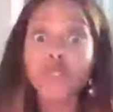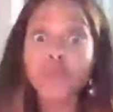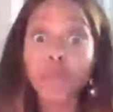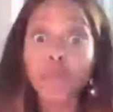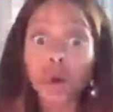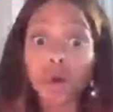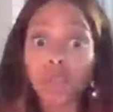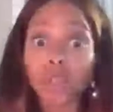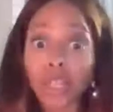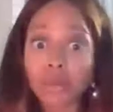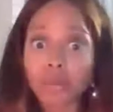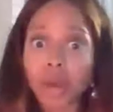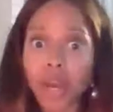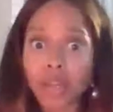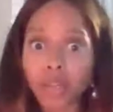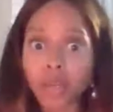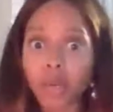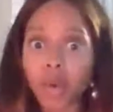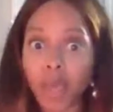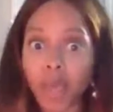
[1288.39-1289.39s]
to just walk
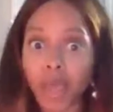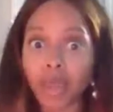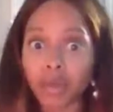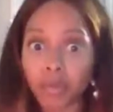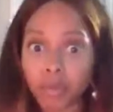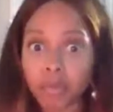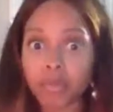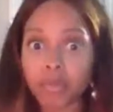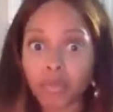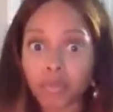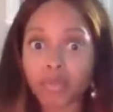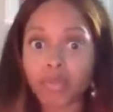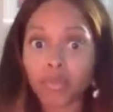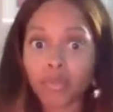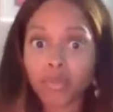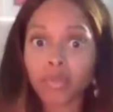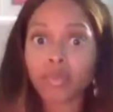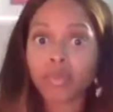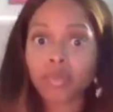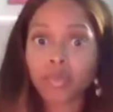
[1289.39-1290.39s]
past my salad at
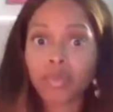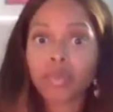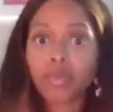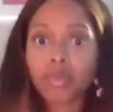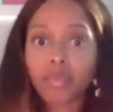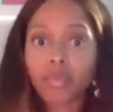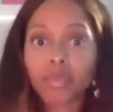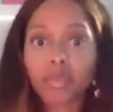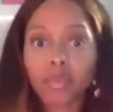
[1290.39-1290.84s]
Chick-fil-A